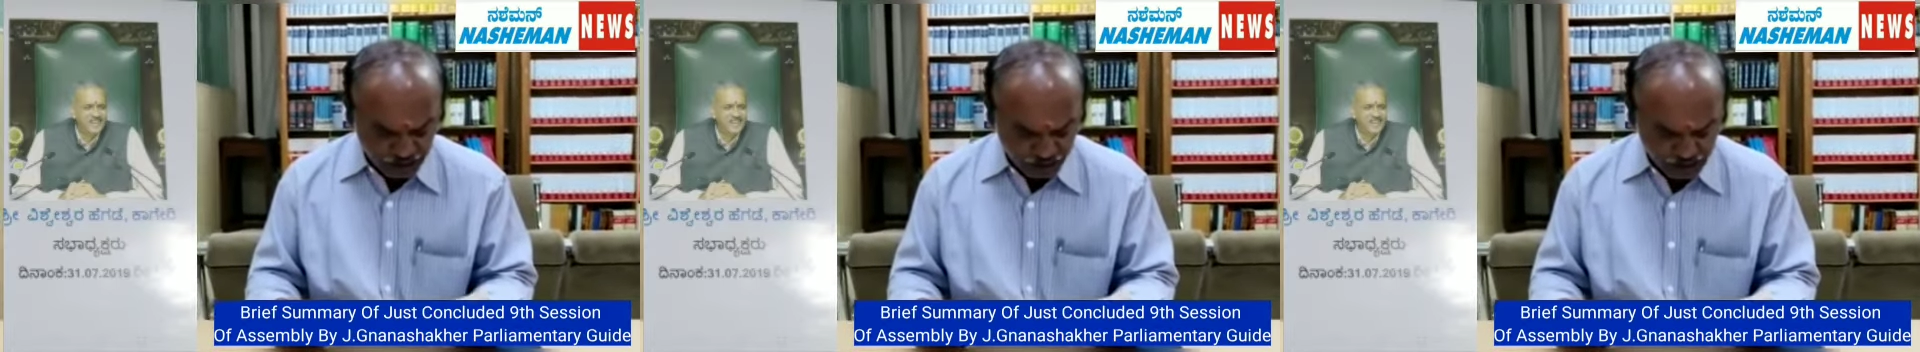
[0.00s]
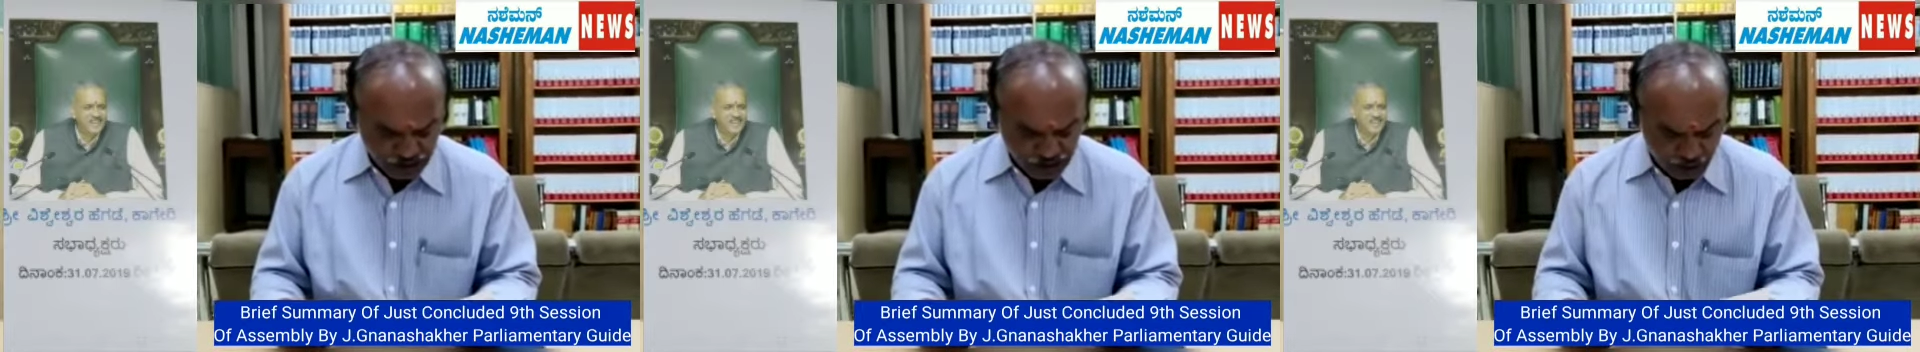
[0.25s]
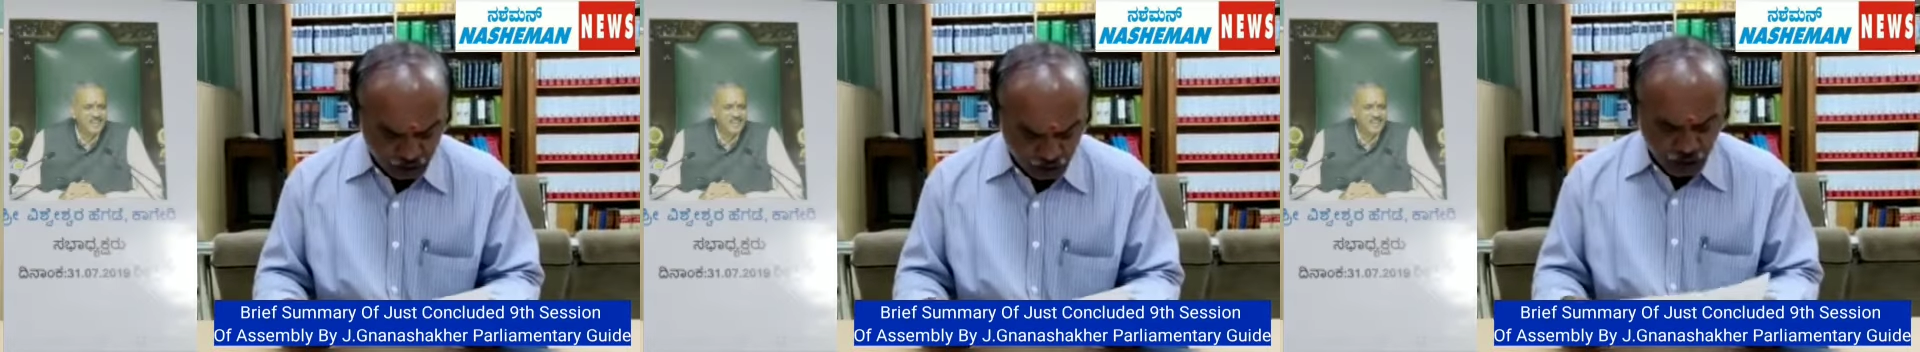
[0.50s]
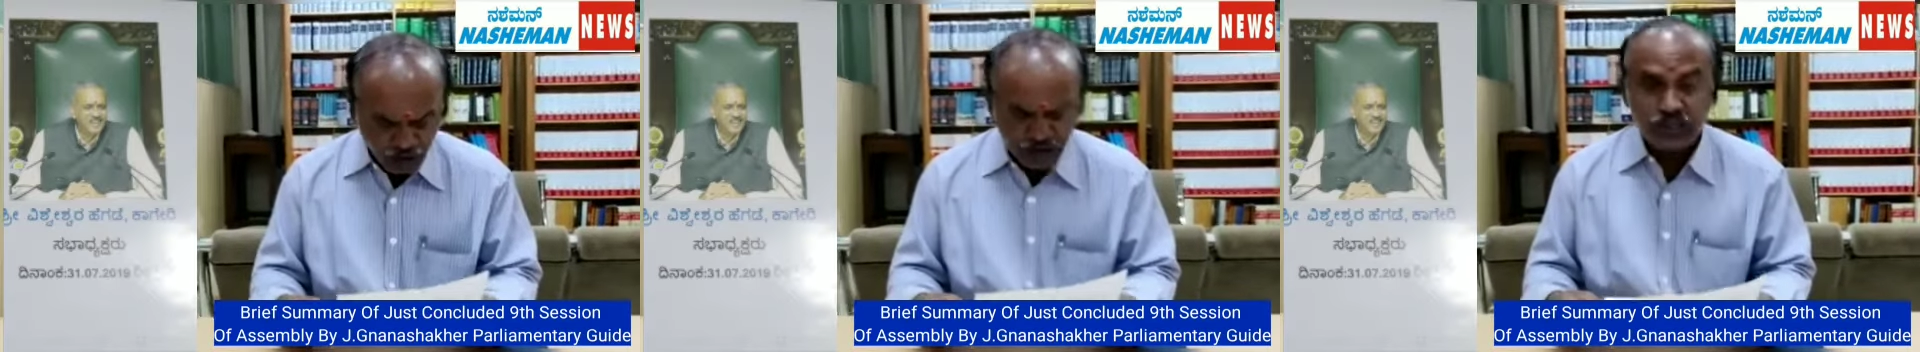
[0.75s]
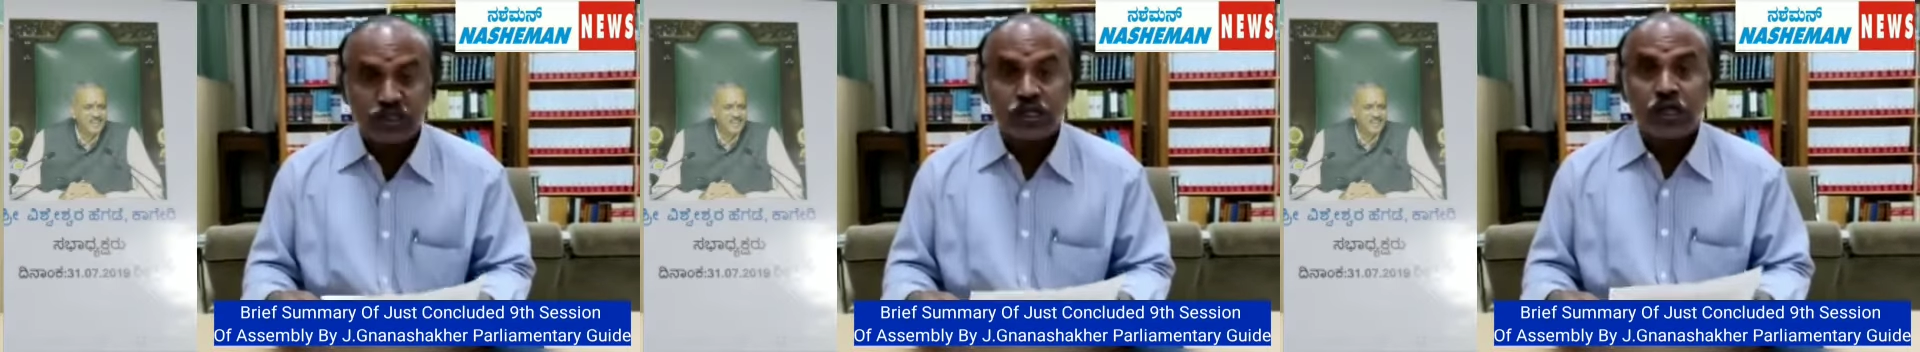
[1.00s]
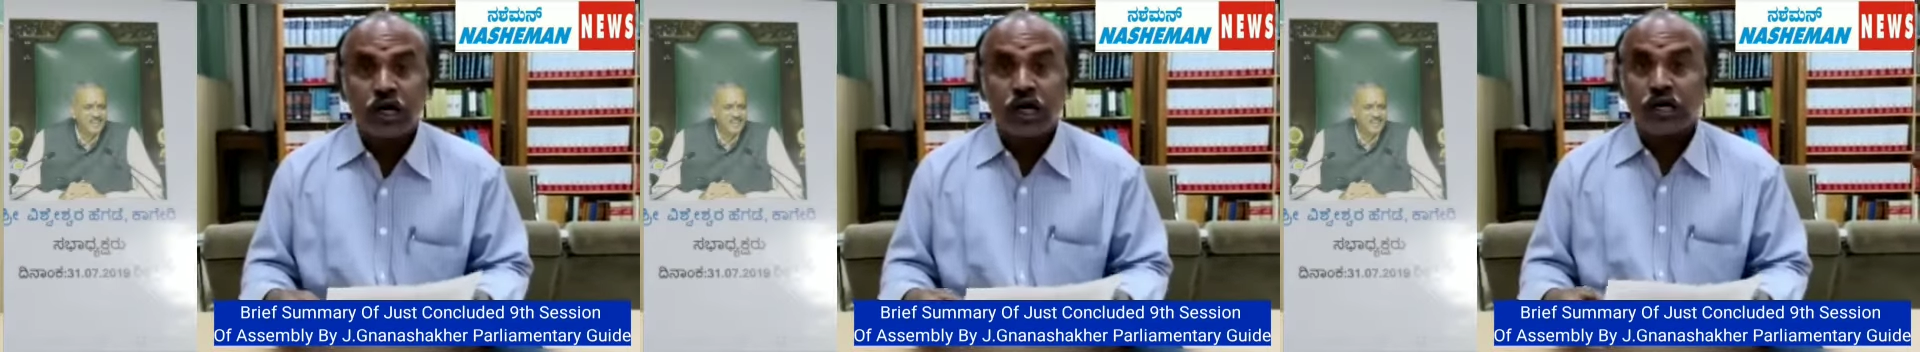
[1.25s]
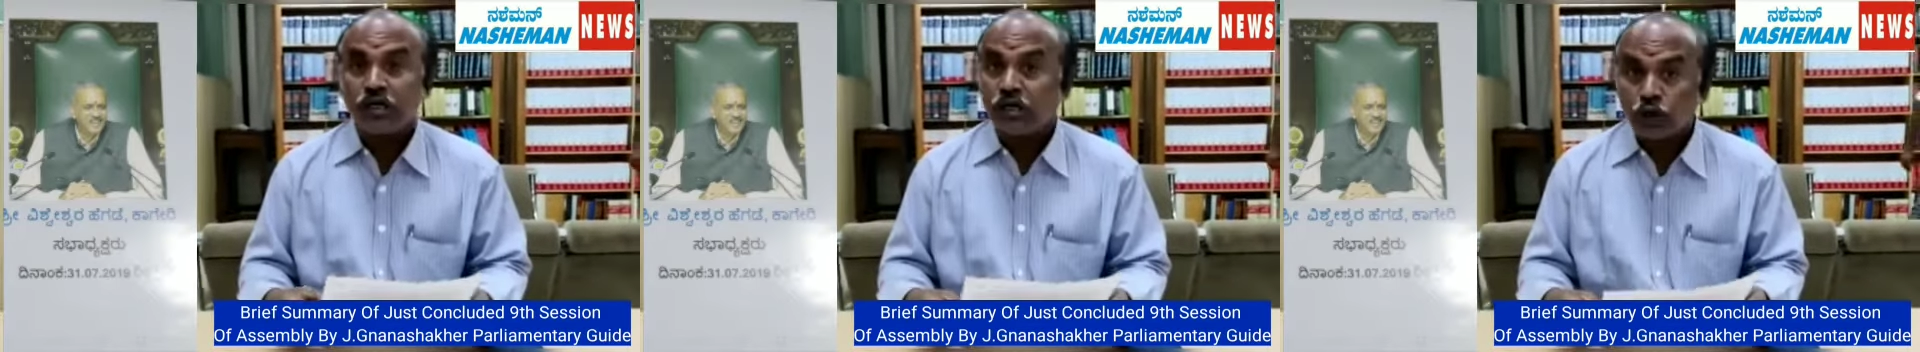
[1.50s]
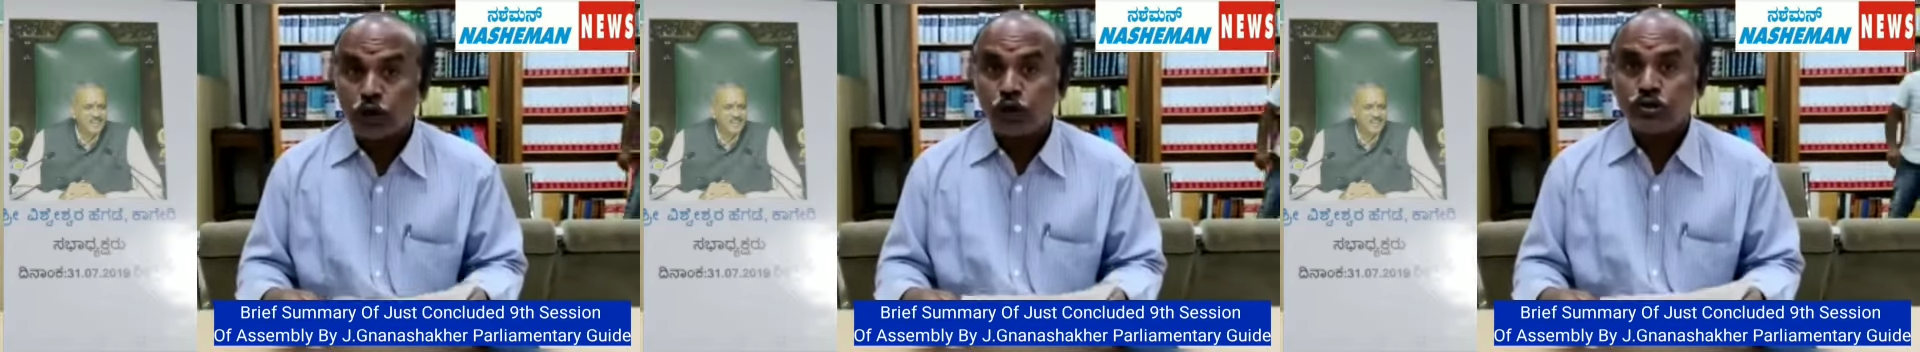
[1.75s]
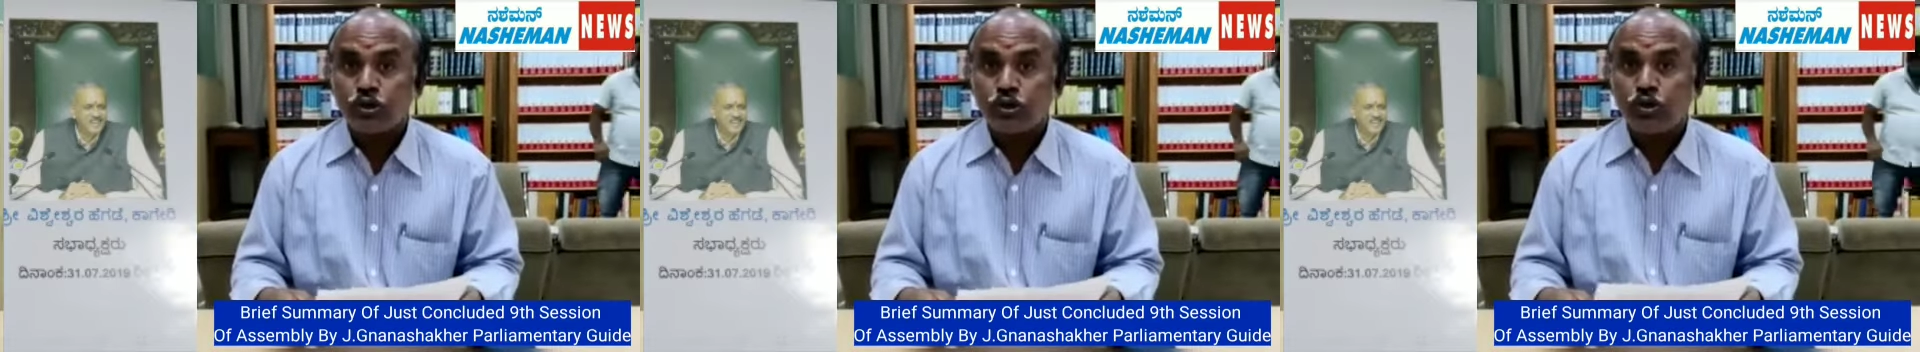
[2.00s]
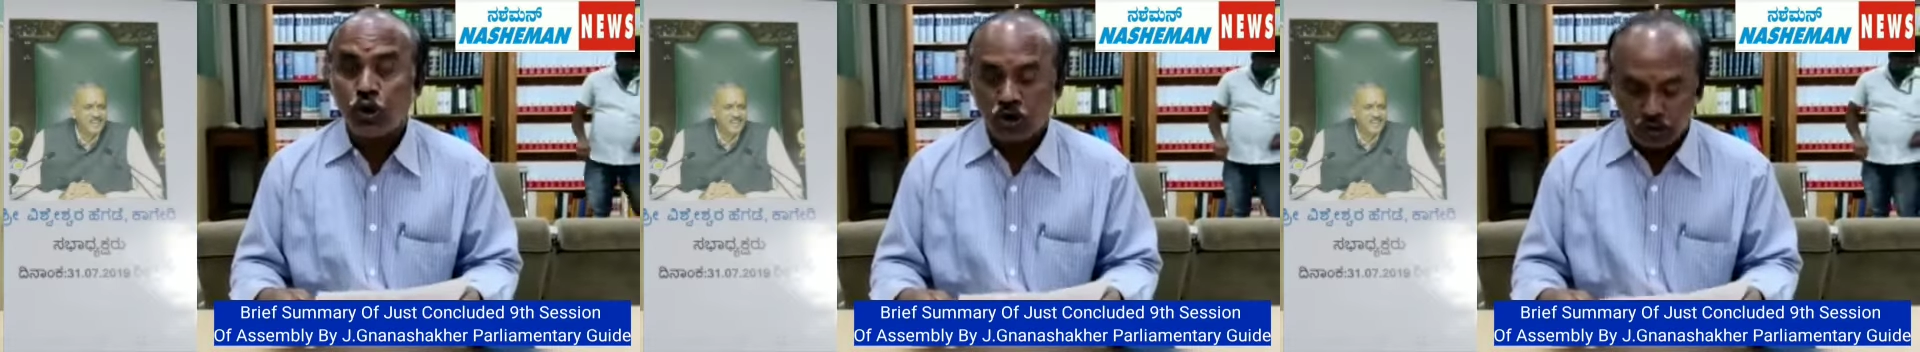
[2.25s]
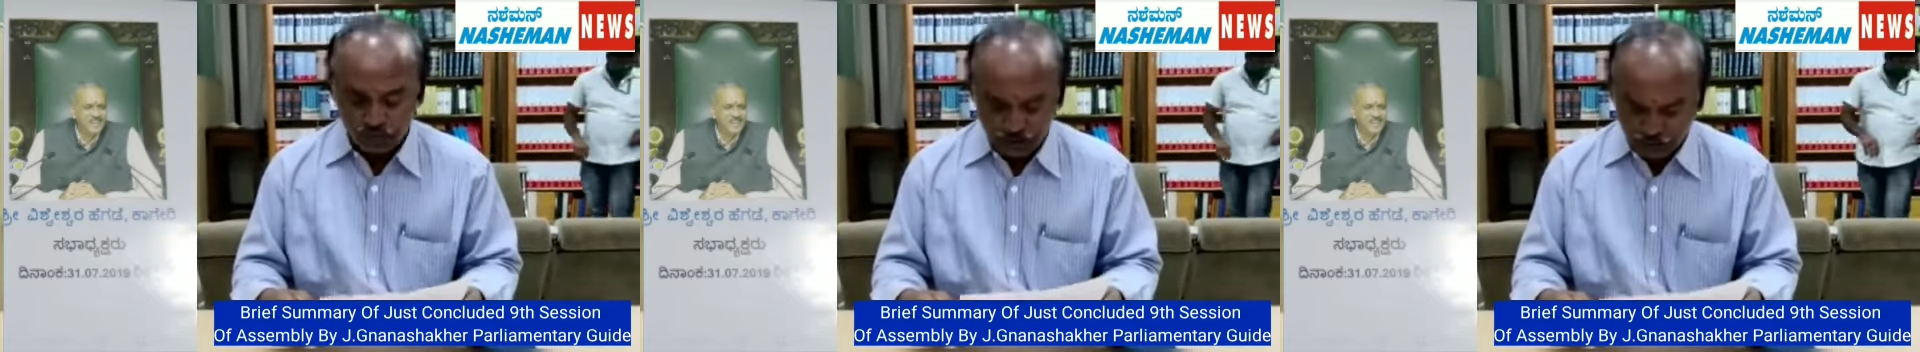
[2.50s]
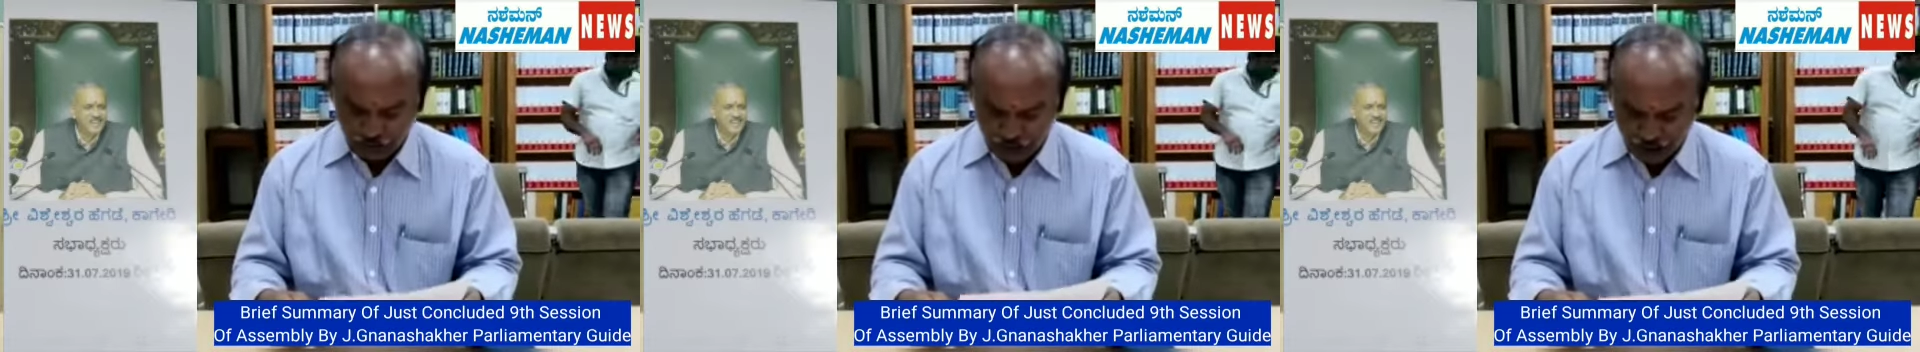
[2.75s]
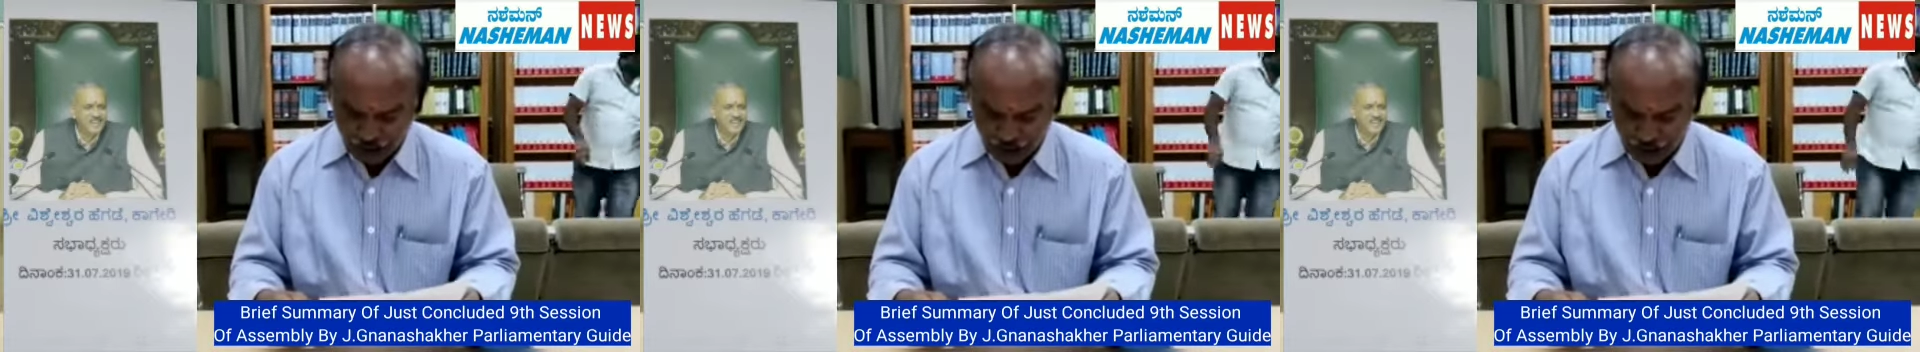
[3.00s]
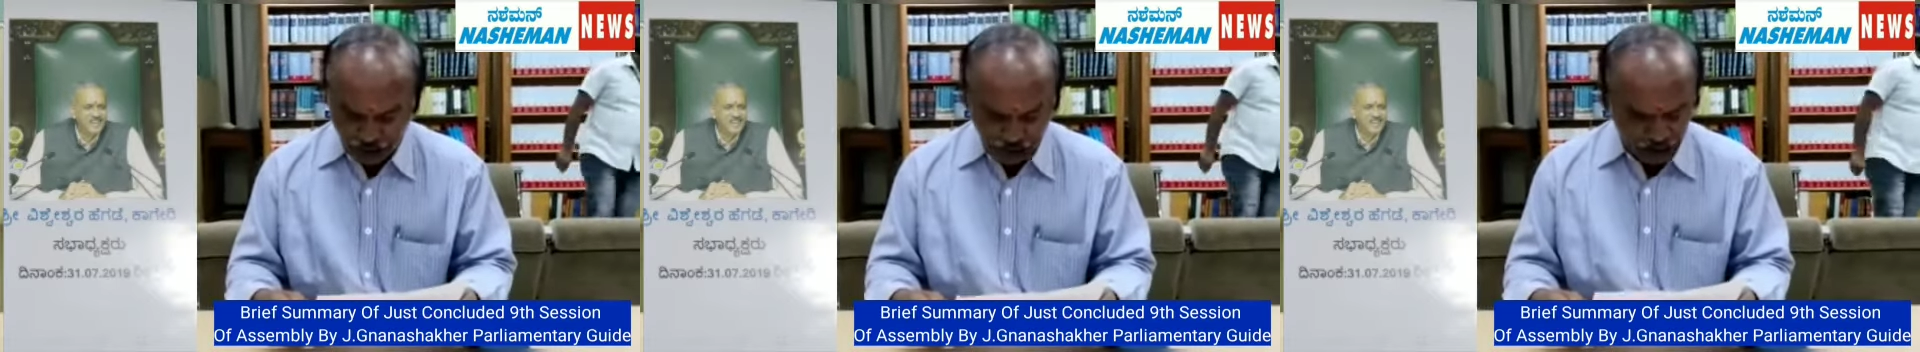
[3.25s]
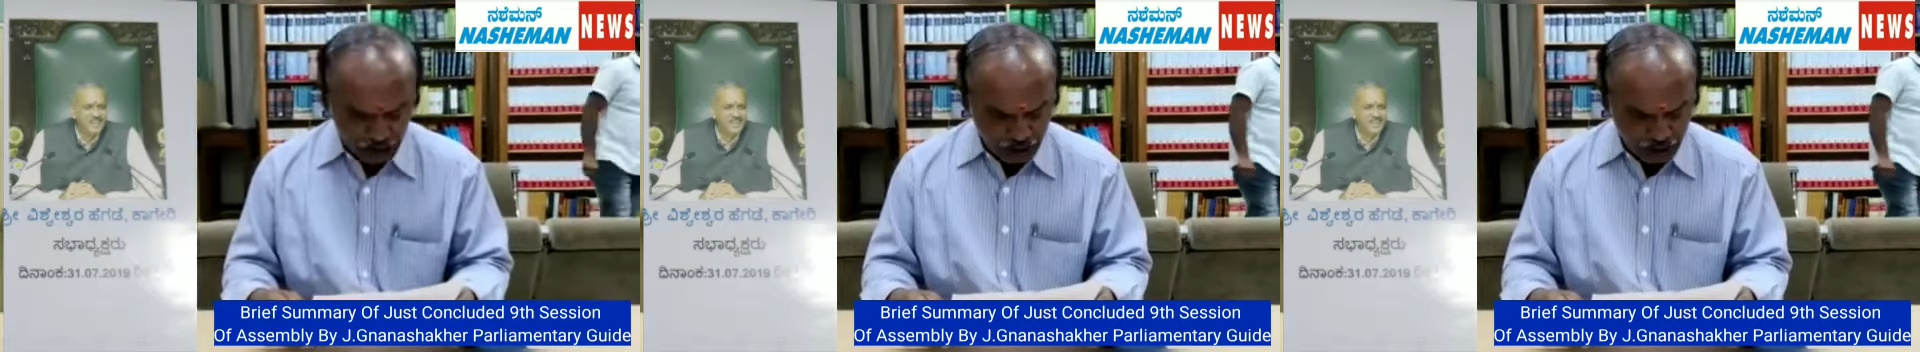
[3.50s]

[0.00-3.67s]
were given the awards, and that also Honorable Speaker